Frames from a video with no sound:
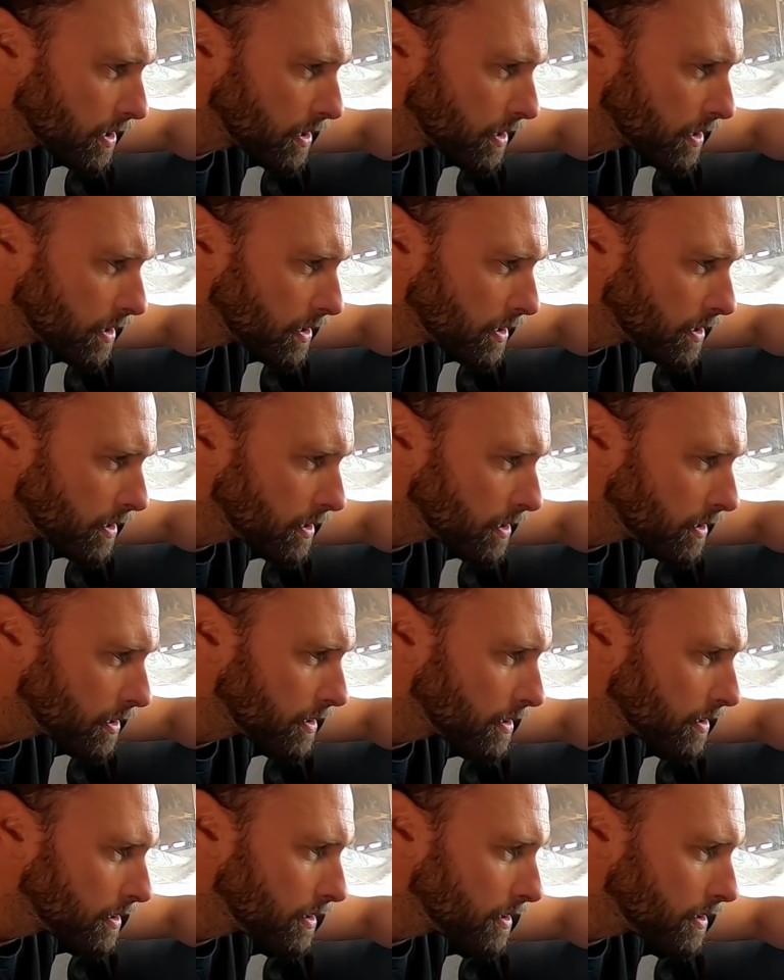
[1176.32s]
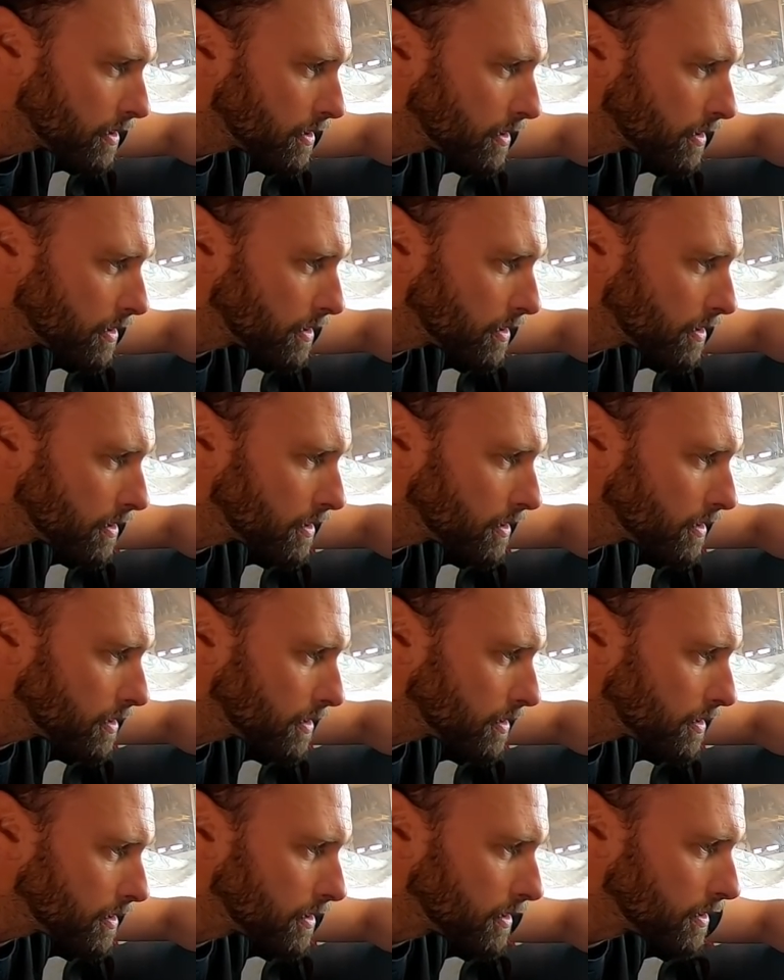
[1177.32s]

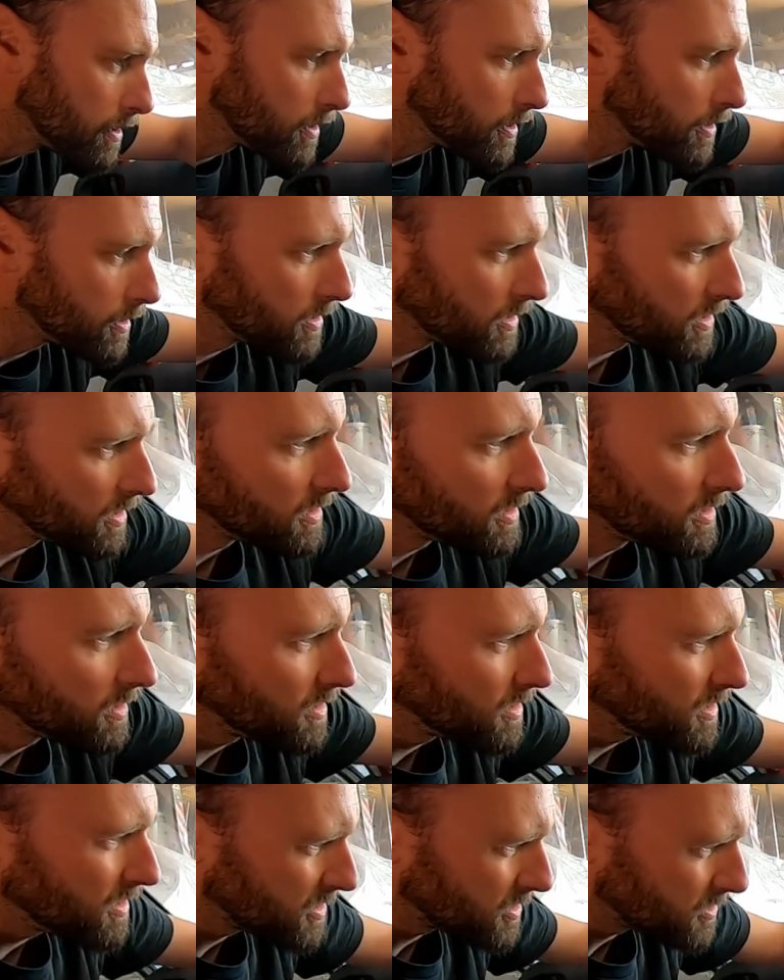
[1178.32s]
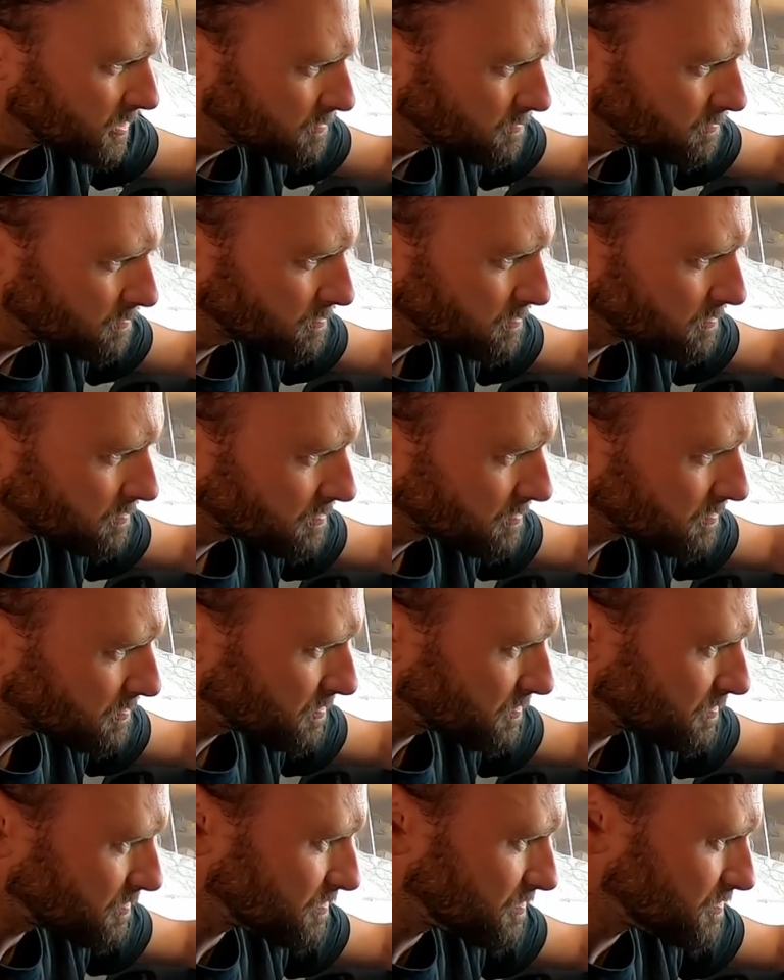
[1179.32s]

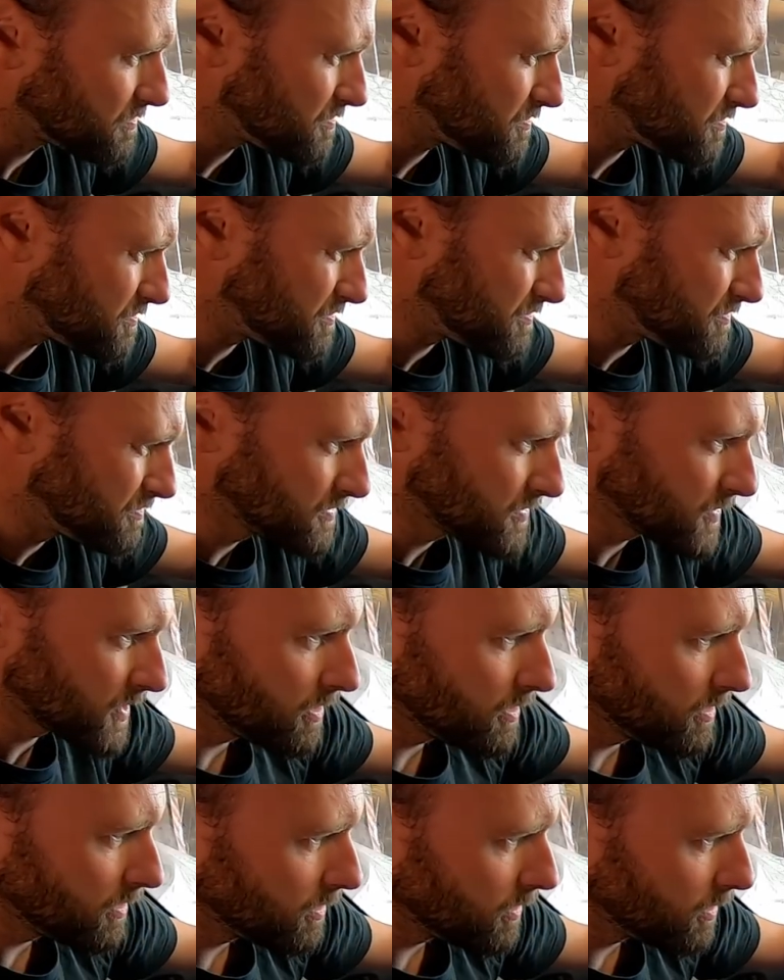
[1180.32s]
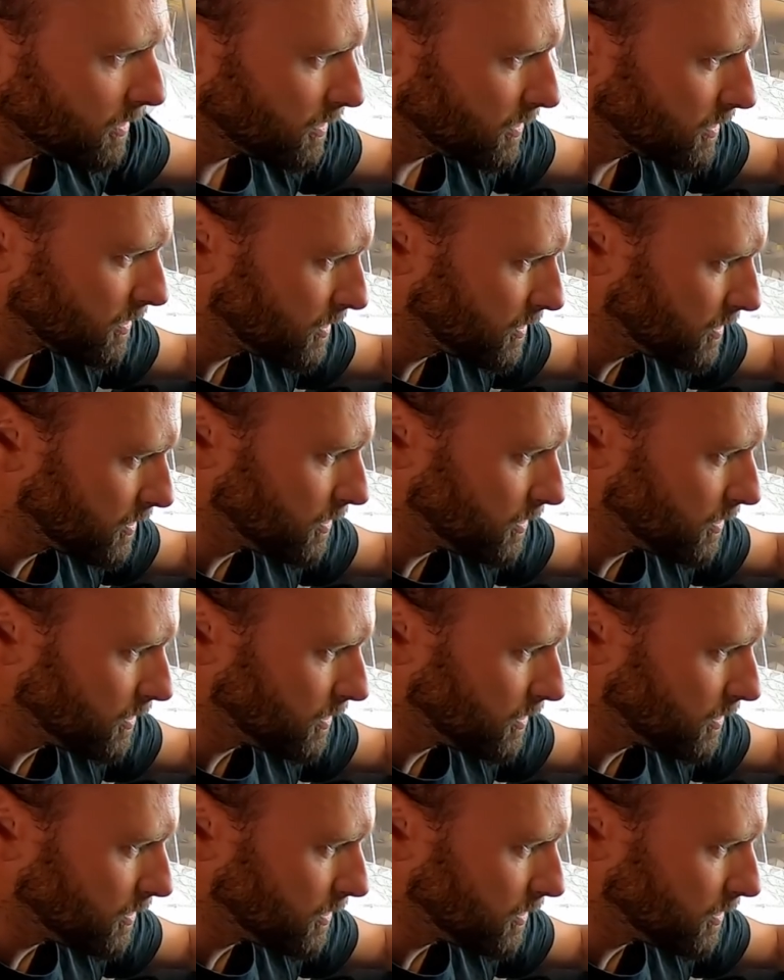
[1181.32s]
No one is speaking in this clip.